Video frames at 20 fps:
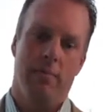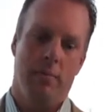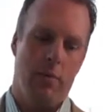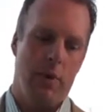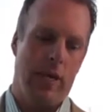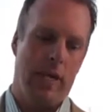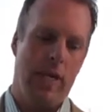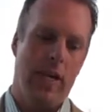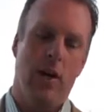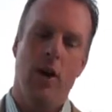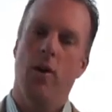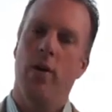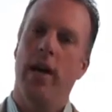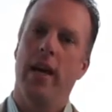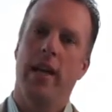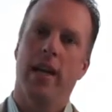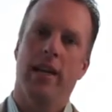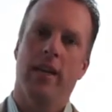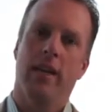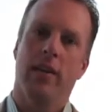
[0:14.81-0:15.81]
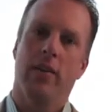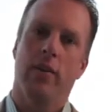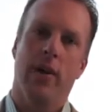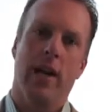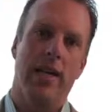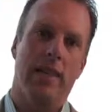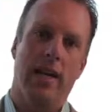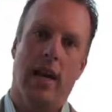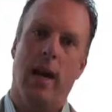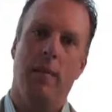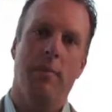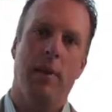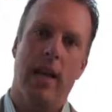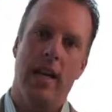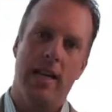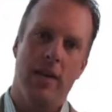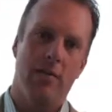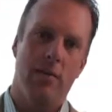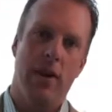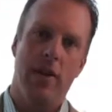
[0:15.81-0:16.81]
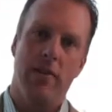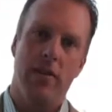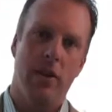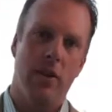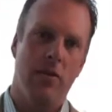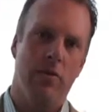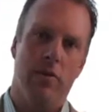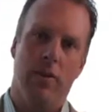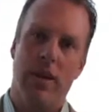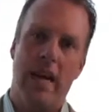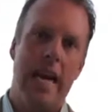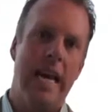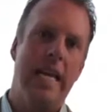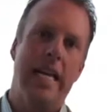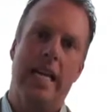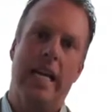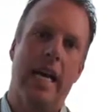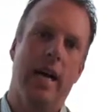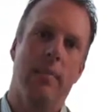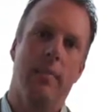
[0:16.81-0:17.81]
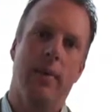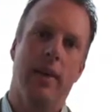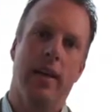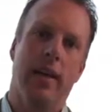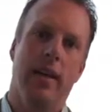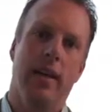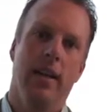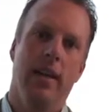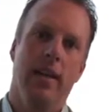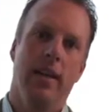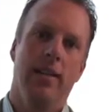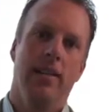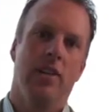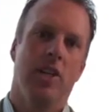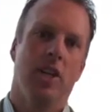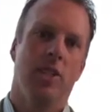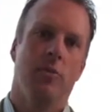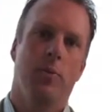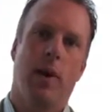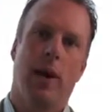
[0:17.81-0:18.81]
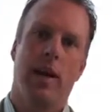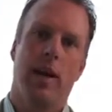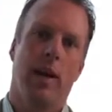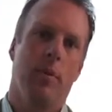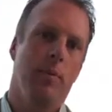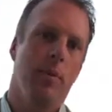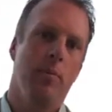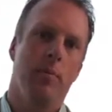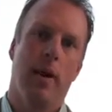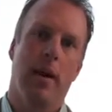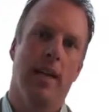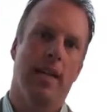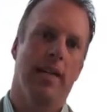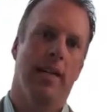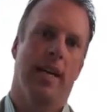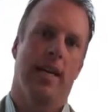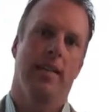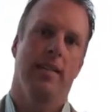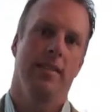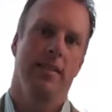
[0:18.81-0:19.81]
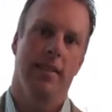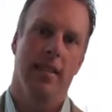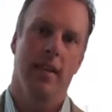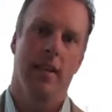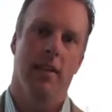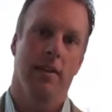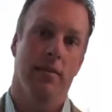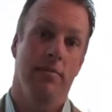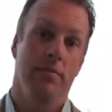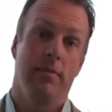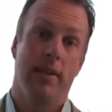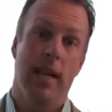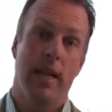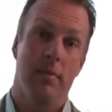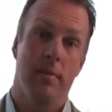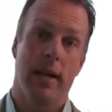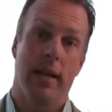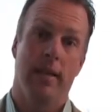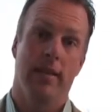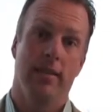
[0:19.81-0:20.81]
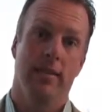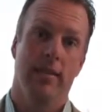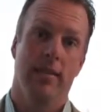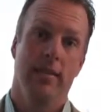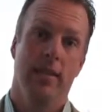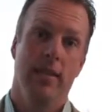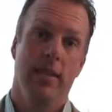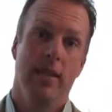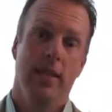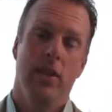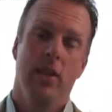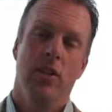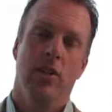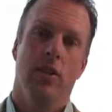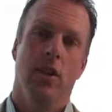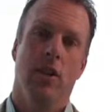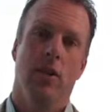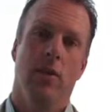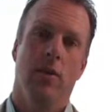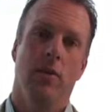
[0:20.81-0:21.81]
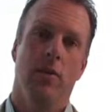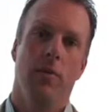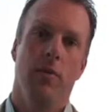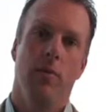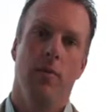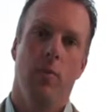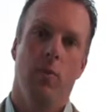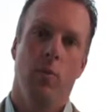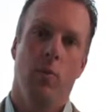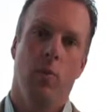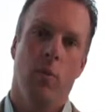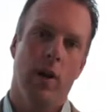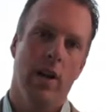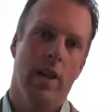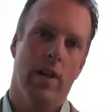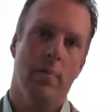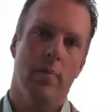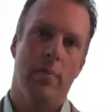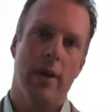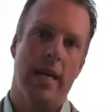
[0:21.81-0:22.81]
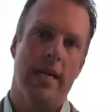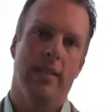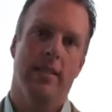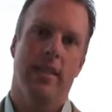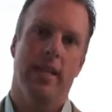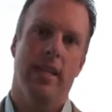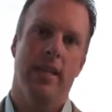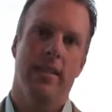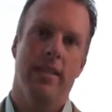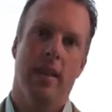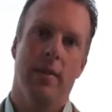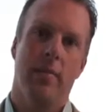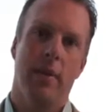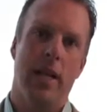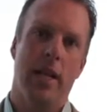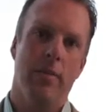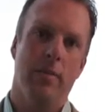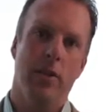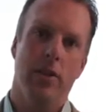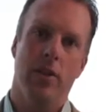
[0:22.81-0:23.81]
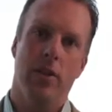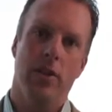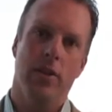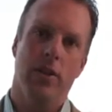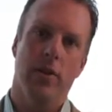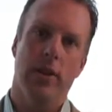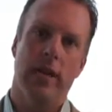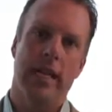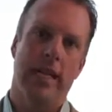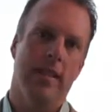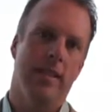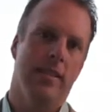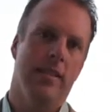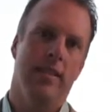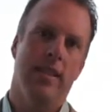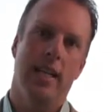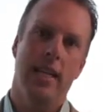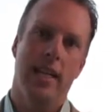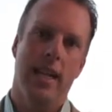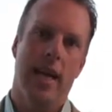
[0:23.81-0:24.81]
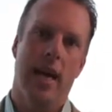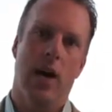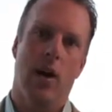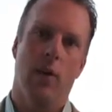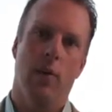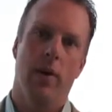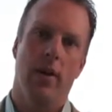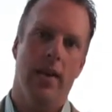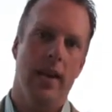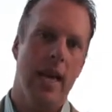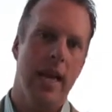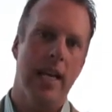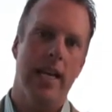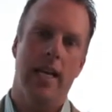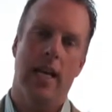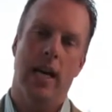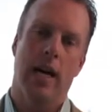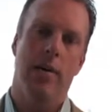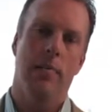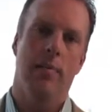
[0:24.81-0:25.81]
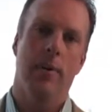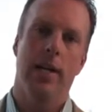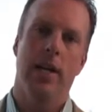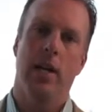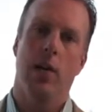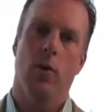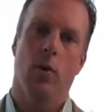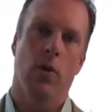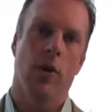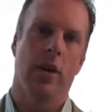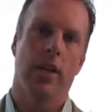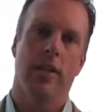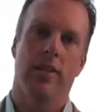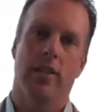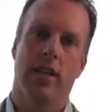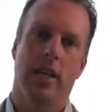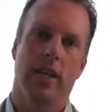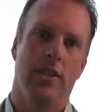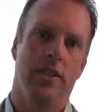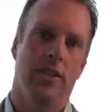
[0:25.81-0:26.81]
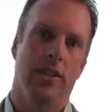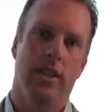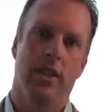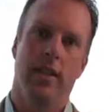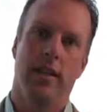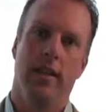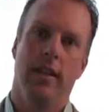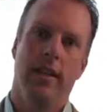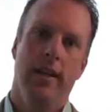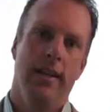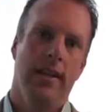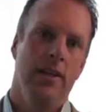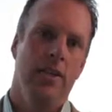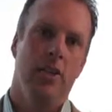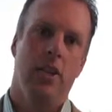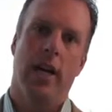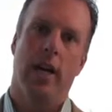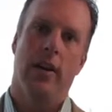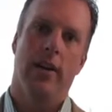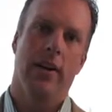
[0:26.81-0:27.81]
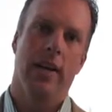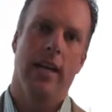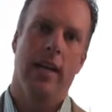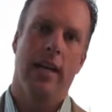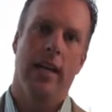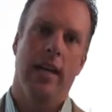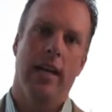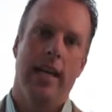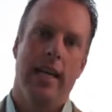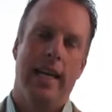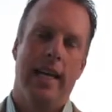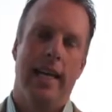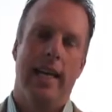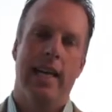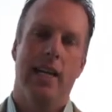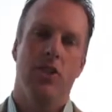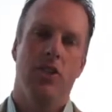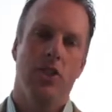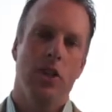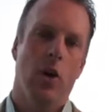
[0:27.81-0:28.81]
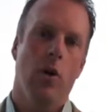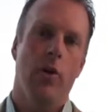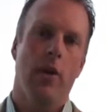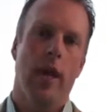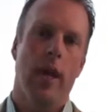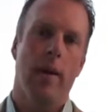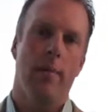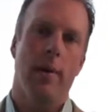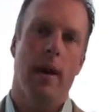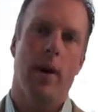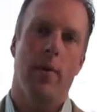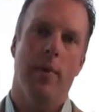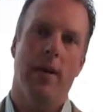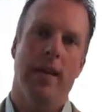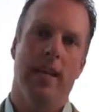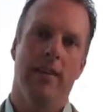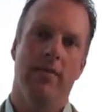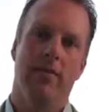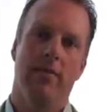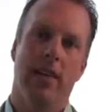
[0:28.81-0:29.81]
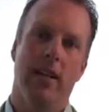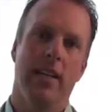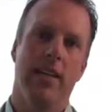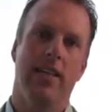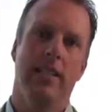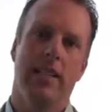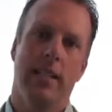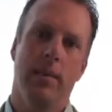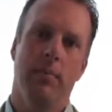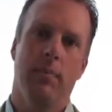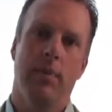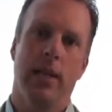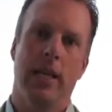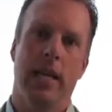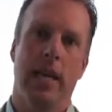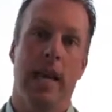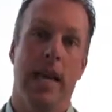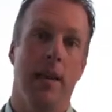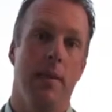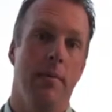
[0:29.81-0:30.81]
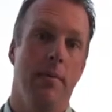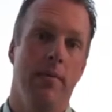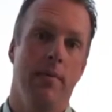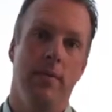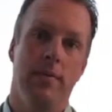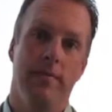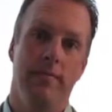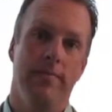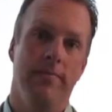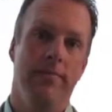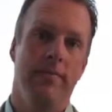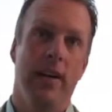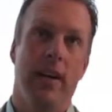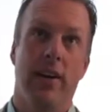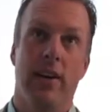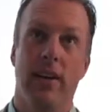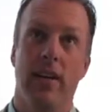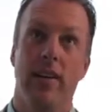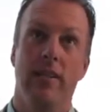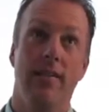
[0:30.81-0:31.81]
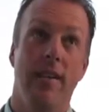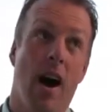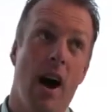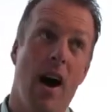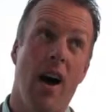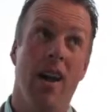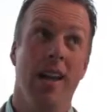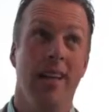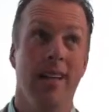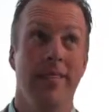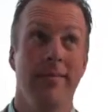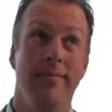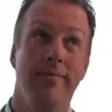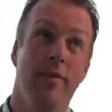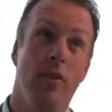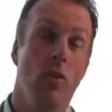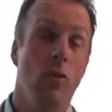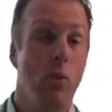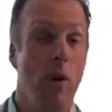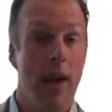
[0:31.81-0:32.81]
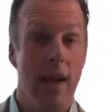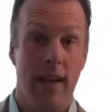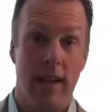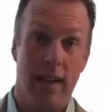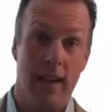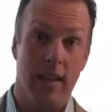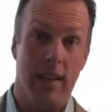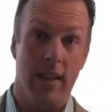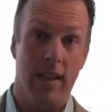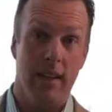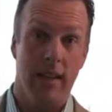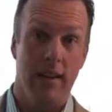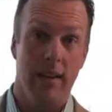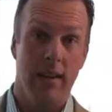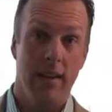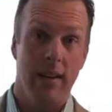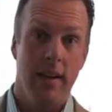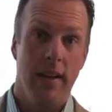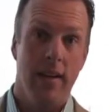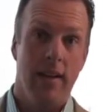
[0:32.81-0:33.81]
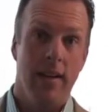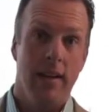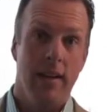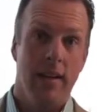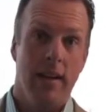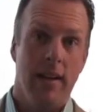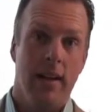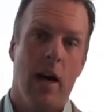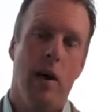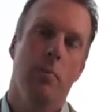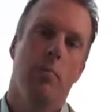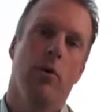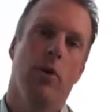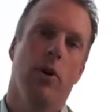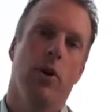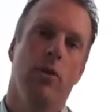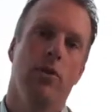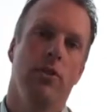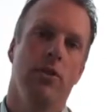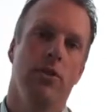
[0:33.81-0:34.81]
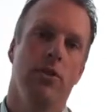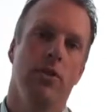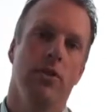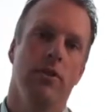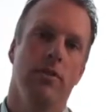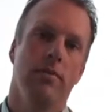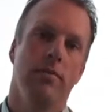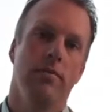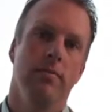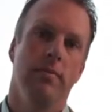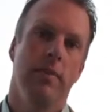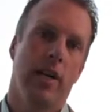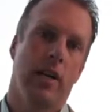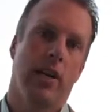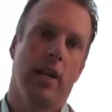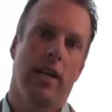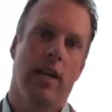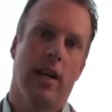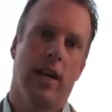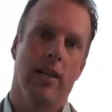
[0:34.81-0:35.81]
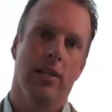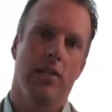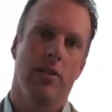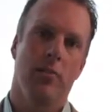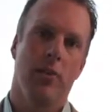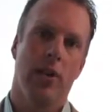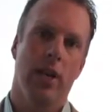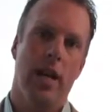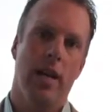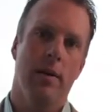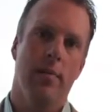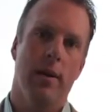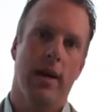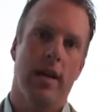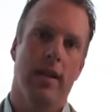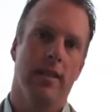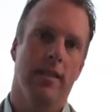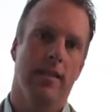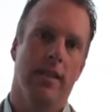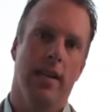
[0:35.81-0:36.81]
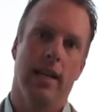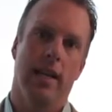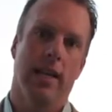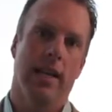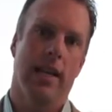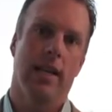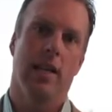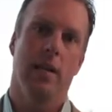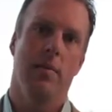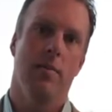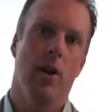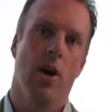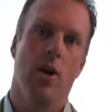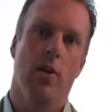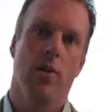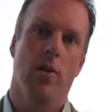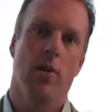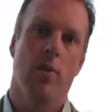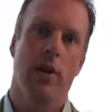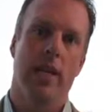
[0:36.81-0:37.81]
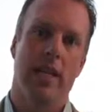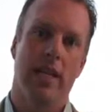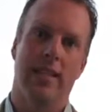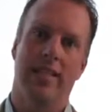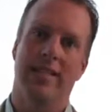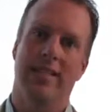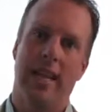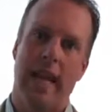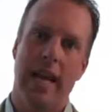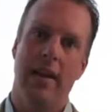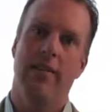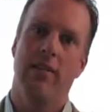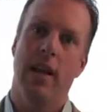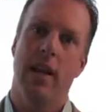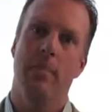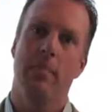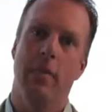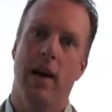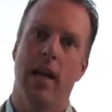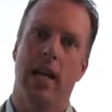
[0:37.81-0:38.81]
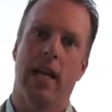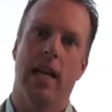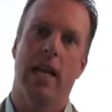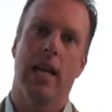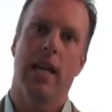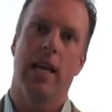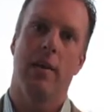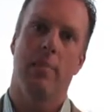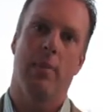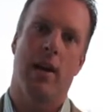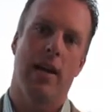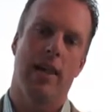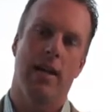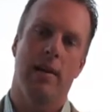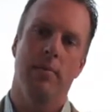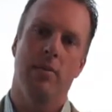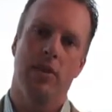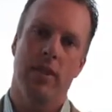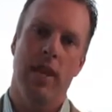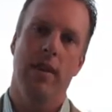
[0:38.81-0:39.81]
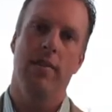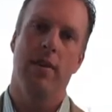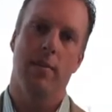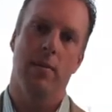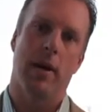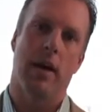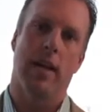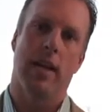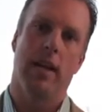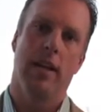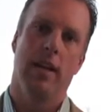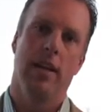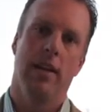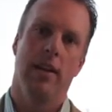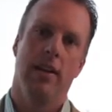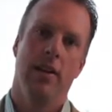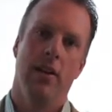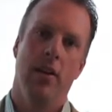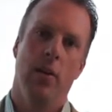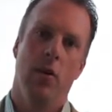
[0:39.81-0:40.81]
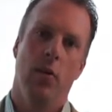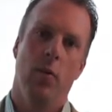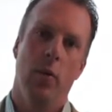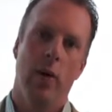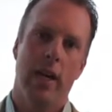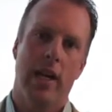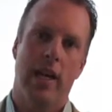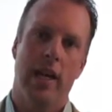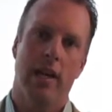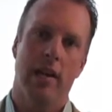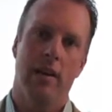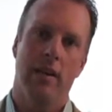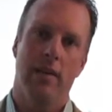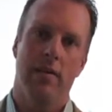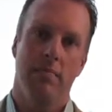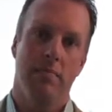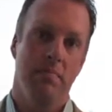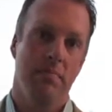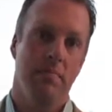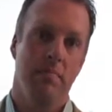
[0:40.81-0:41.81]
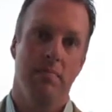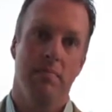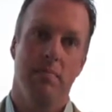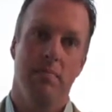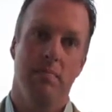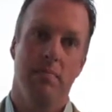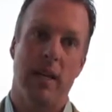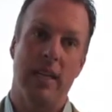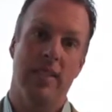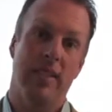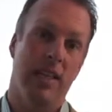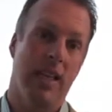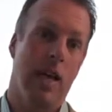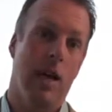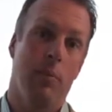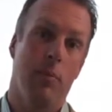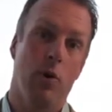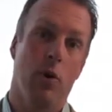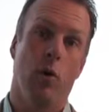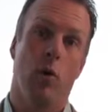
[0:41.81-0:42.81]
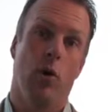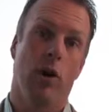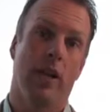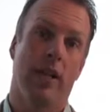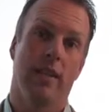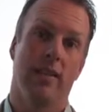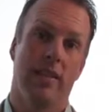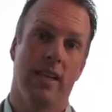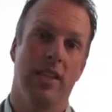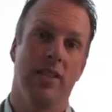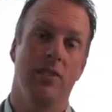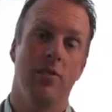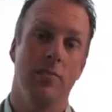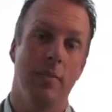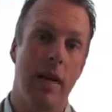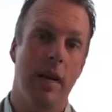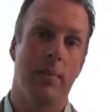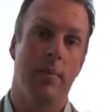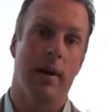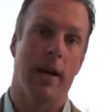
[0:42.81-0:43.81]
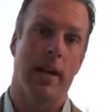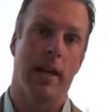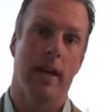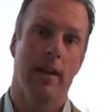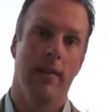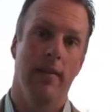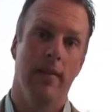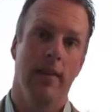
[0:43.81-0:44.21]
We can go in and create top-line revenue for any company just by helping monetize their database. So one of the best things I've been able to do is sit down with any company, organization, charity, and show them how we can very simply and very non-threateningly approach their customer database and let them know that we can save them money, and by them saving money, we can basically help their organization make money.